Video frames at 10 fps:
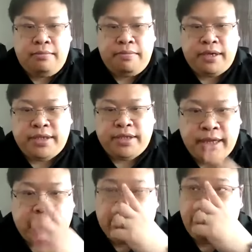
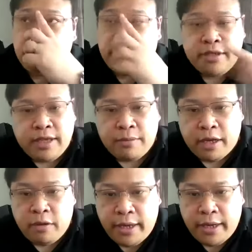basically there are a few things that we are
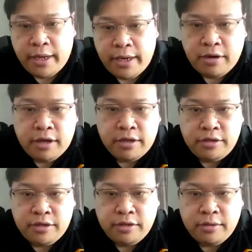doing now in order
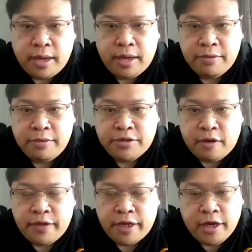to
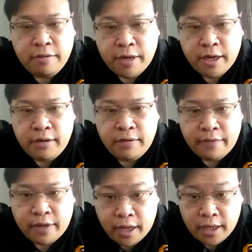resolve the current
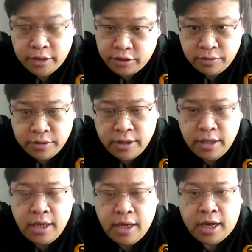issues
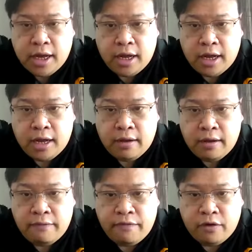
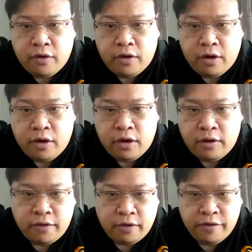
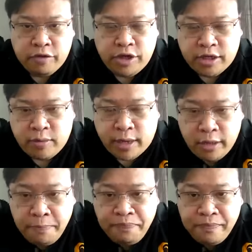for the future as
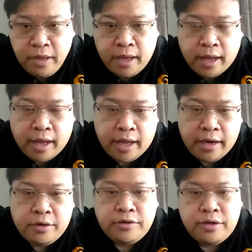well, and
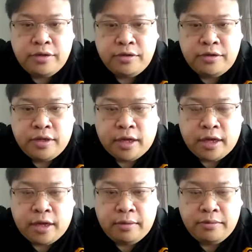also
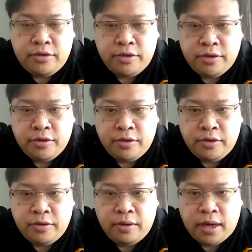
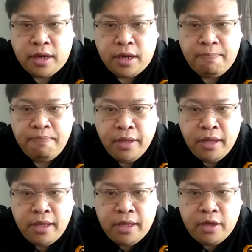to
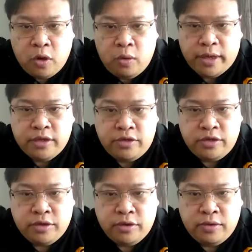go
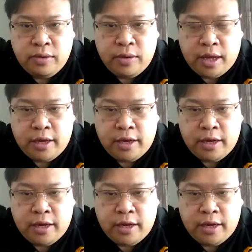into